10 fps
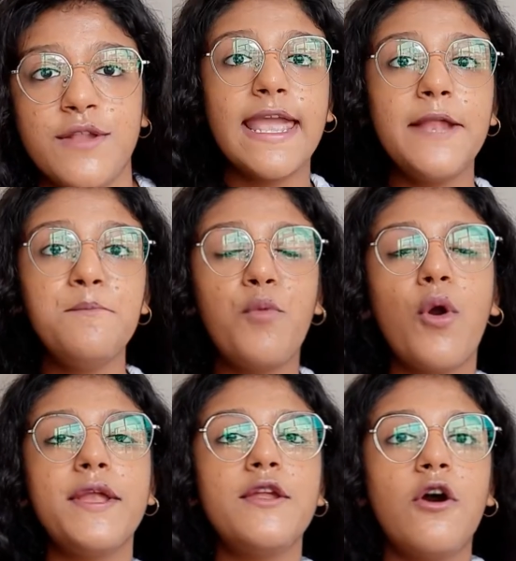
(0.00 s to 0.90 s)
Second
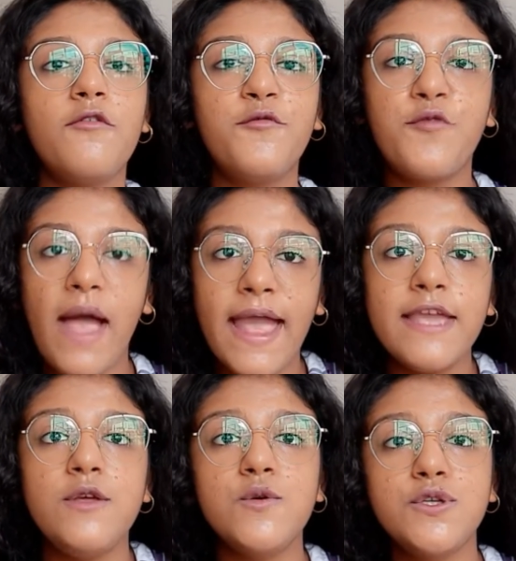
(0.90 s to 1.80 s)
point of
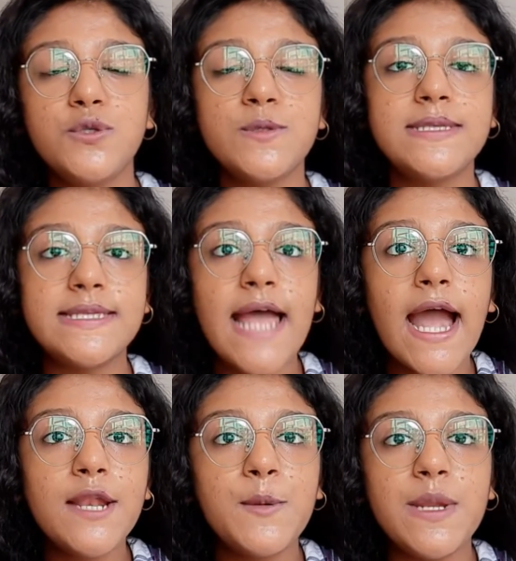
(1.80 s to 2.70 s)
why you should
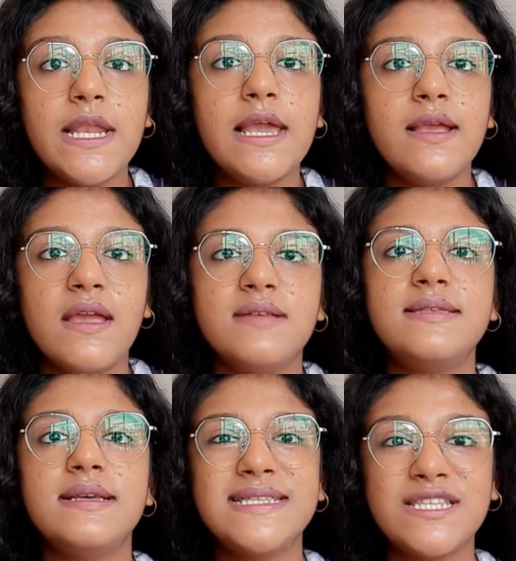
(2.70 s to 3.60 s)
start reading
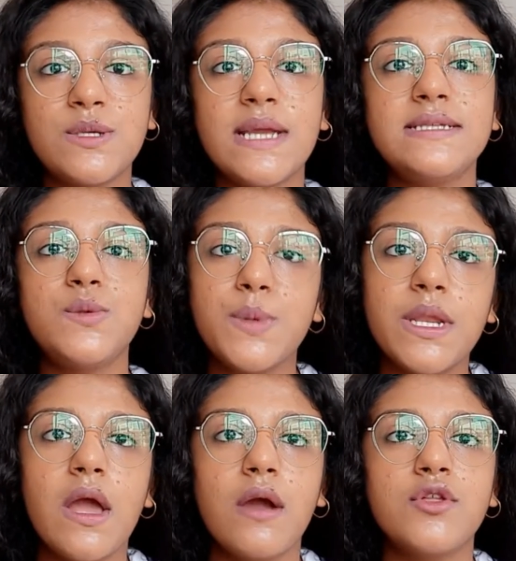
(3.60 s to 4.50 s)
is stress
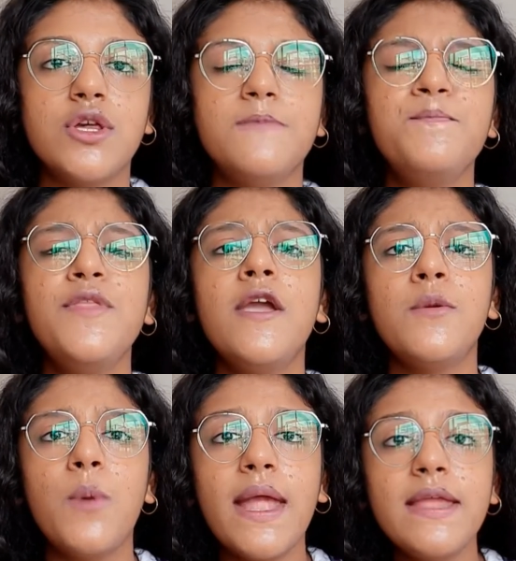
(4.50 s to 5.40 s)
reduction.
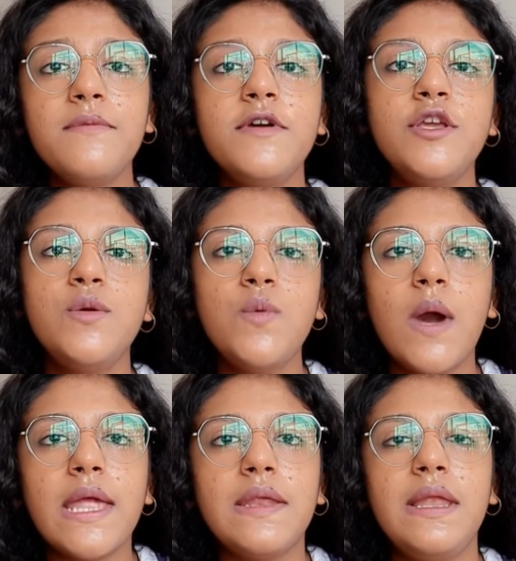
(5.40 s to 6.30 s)
Whenever you
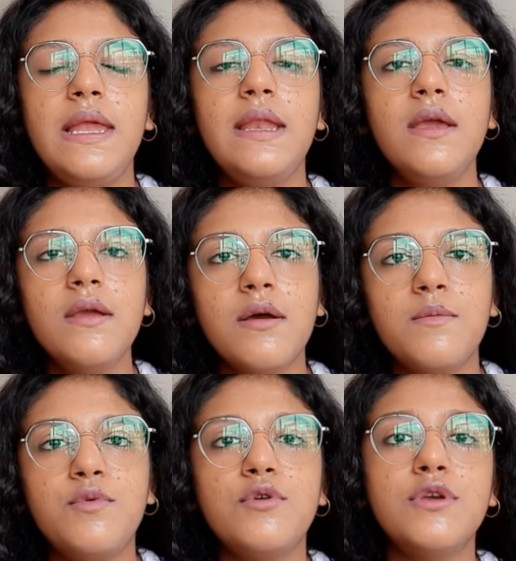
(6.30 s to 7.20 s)
are reading a
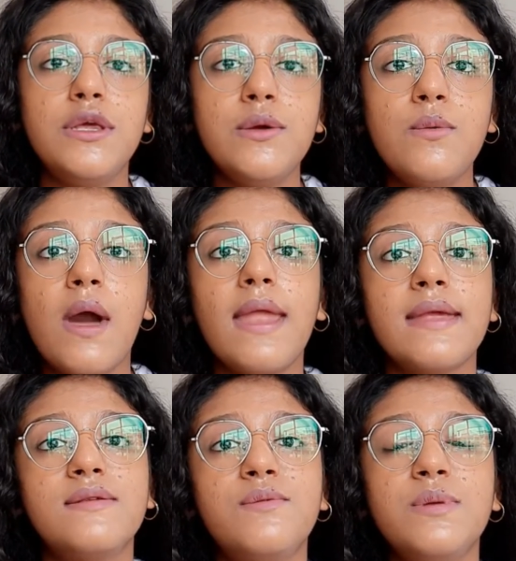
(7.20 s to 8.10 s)
book, you are
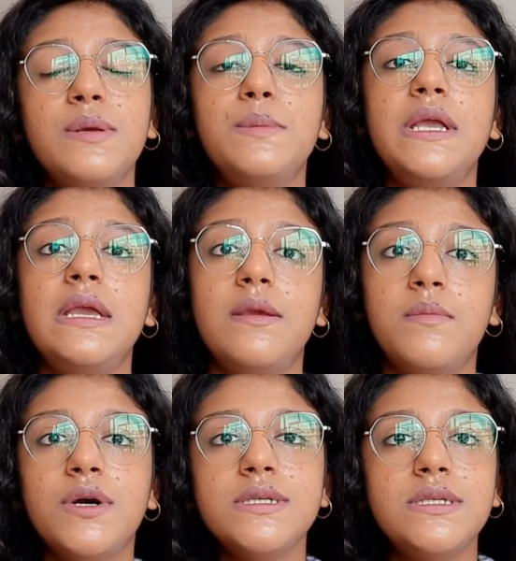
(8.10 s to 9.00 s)
extremely
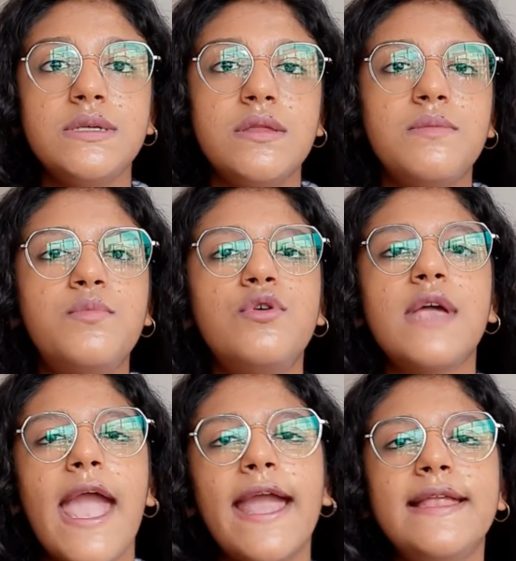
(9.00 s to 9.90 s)
immersed in the
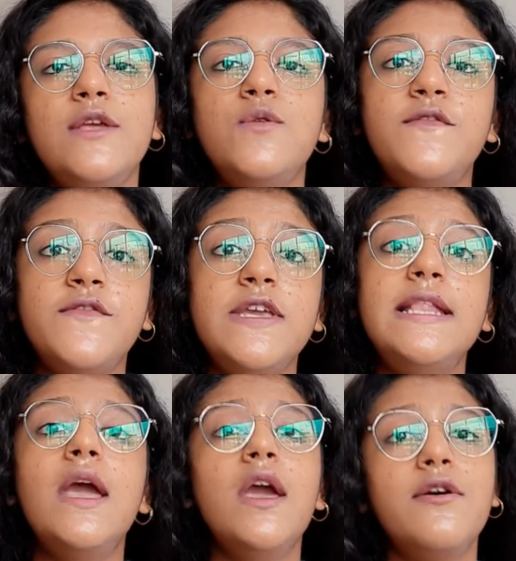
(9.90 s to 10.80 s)
book and you
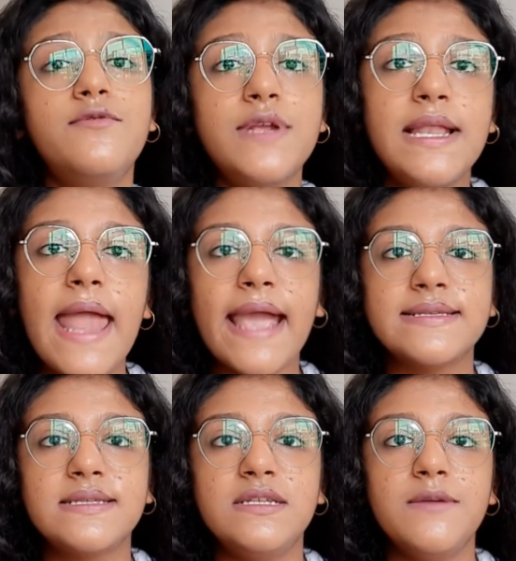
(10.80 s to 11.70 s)
feel
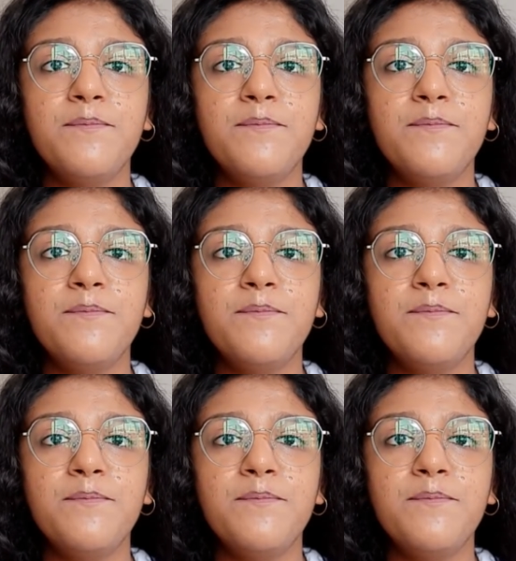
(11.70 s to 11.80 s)
relaxed.